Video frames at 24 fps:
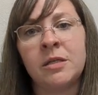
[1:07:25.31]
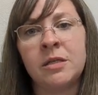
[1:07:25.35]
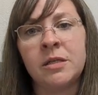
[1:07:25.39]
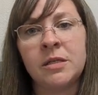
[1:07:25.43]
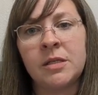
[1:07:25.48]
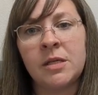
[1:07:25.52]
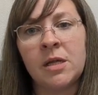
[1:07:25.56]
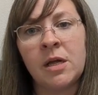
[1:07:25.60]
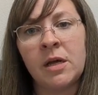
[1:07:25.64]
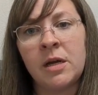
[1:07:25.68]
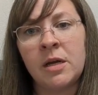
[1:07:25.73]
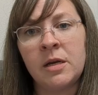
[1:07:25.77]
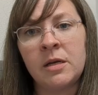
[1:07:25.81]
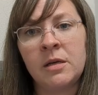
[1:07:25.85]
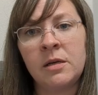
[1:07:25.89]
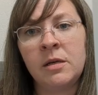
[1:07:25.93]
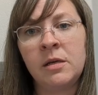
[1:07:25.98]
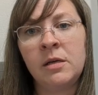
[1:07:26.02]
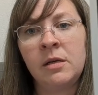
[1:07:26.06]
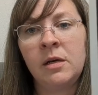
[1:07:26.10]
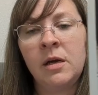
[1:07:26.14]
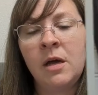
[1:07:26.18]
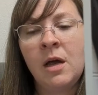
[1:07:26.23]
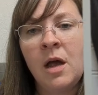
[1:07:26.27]
Design.
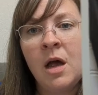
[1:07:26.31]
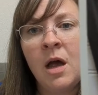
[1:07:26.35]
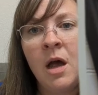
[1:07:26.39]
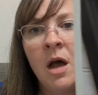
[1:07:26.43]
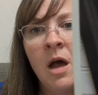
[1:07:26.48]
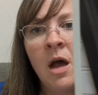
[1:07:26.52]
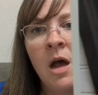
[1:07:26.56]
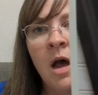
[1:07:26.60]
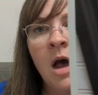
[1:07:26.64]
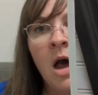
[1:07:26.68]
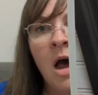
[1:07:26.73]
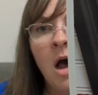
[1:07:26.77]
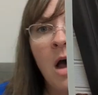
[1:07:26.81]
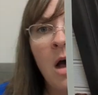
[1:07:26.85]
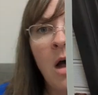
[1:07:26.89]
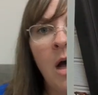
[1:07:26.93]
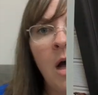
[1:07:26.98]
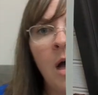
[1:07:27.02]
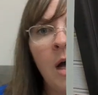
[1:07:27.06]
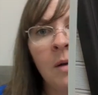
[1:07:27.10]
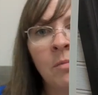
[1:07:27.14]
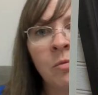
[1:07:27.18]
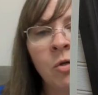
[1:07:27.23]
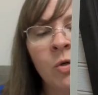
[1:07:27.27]

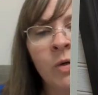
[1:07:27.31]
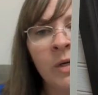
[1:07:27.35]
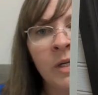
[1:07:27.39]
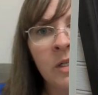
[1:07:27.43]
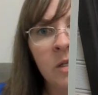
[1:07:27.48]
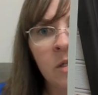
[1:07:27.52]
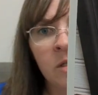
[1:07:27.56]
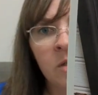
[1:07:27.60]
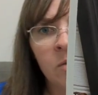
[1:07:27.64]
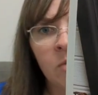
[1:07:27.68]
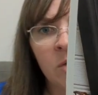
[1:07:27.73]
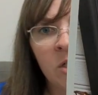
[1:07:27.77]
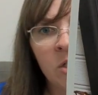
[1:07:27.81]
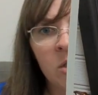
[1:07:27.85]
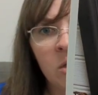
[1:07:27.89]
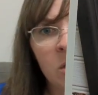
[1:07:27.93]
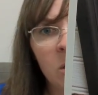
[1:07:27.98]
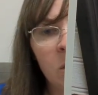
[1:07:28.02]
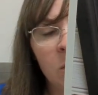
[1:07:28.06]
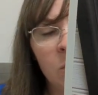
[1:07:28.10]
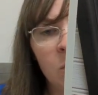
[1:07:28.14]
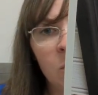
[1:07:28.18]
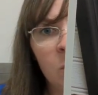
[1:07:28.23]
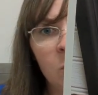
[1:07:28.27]
I'm going to
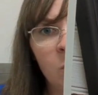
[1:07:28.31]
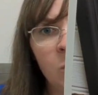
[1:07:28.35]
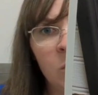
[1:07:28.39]
switch those